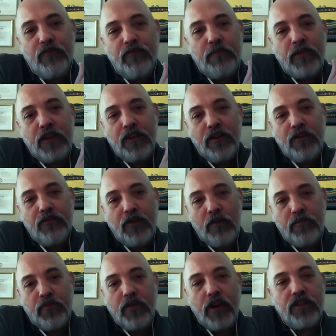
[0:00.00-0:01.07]
you know,
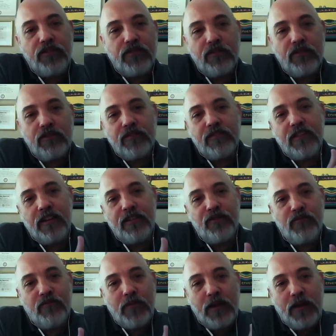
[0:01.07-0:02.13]
VP of
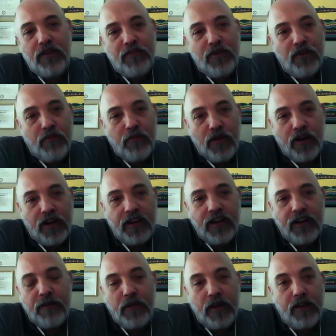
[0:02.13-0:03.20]
operations and to my VP of
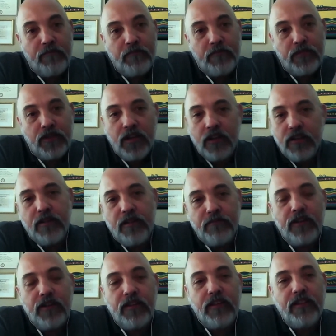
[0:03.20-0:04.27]
marketing. I pay them tons of
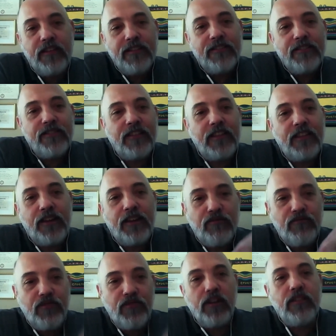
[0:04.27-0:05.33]
money so they can
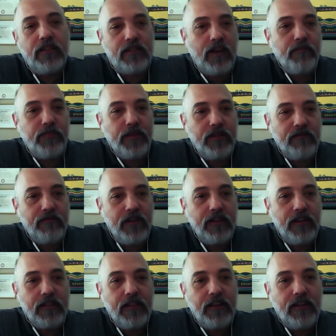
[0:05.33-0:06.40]
run this company, right?
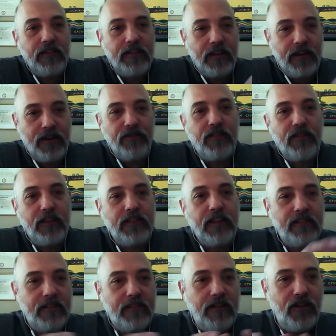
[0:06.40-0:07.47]
And they can take care of things
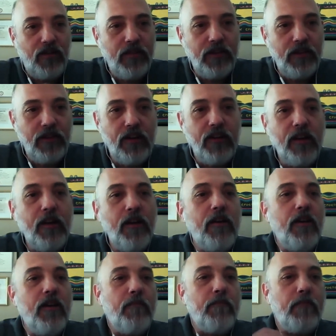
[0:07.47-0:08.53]
as they are going on.
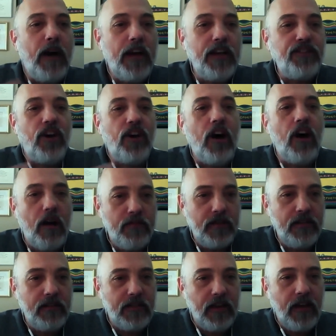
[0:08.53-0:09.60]
My job,
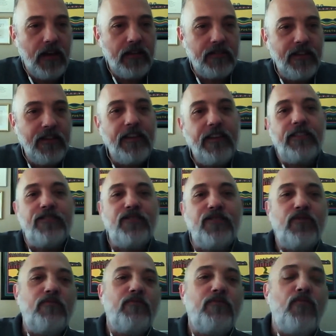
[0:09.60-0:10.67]
he says, is
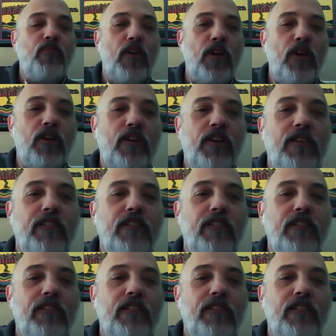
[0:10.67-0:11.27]
to work,